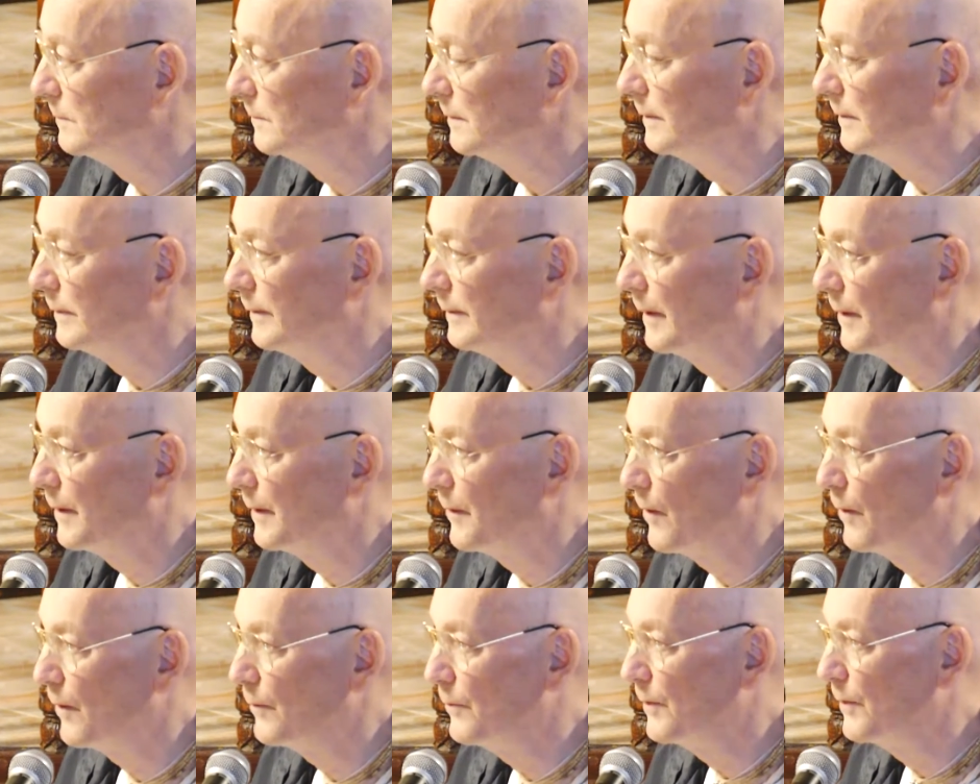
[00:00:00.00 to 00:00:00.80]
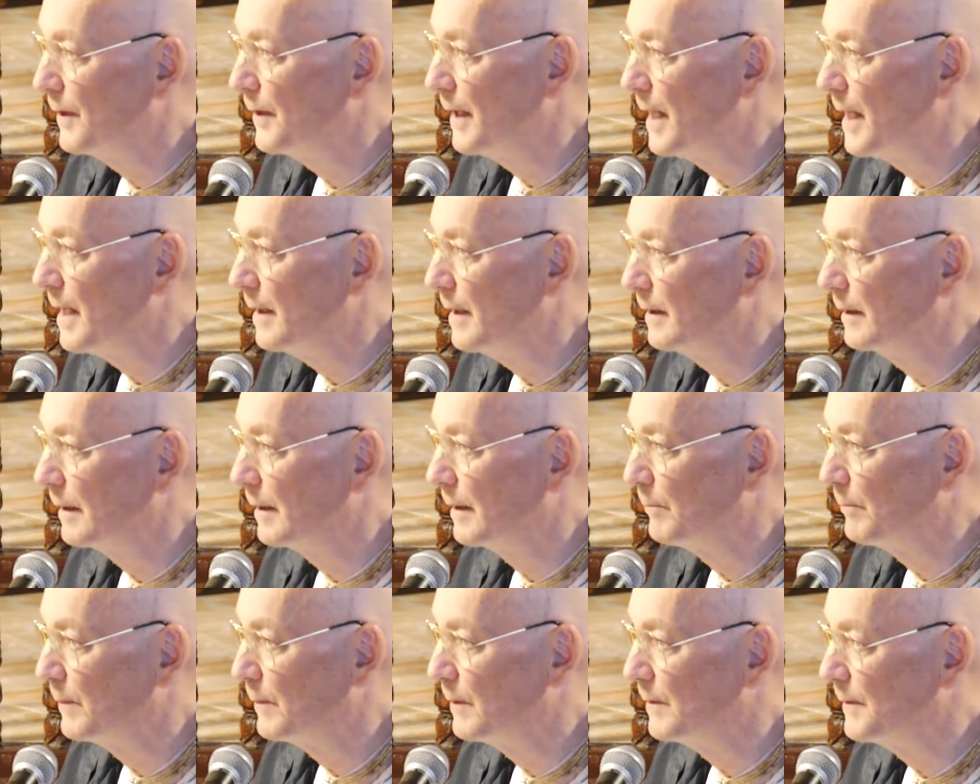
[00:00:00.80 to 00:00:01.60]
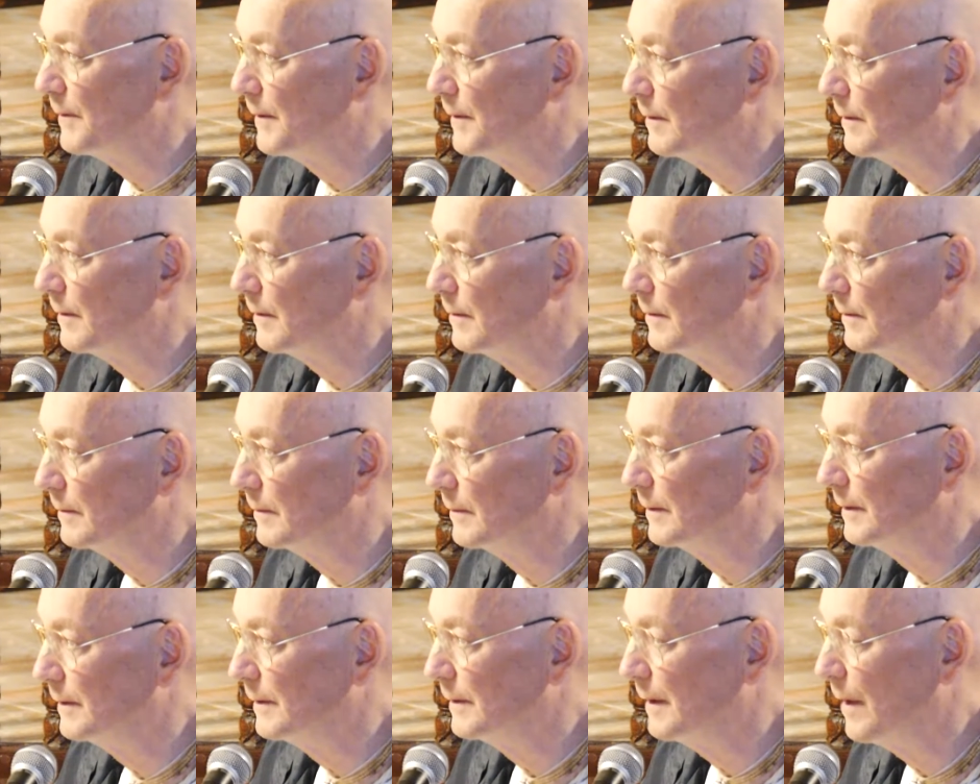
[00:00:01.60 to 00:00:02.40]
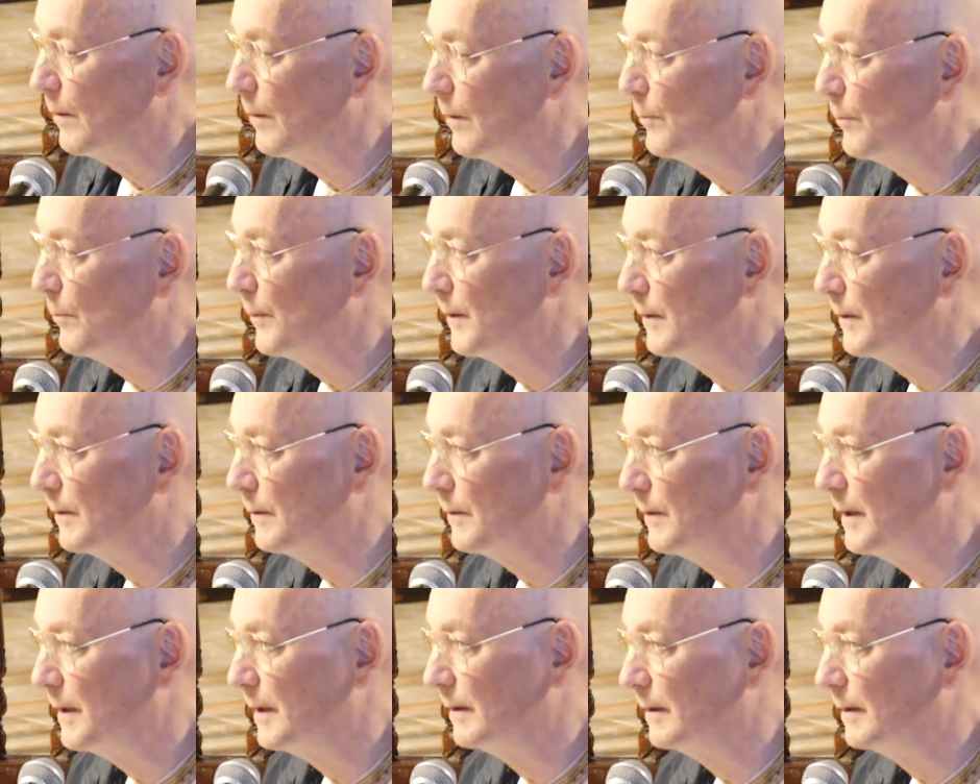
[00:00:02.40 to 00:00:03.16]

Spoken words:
than 108 temples are open today.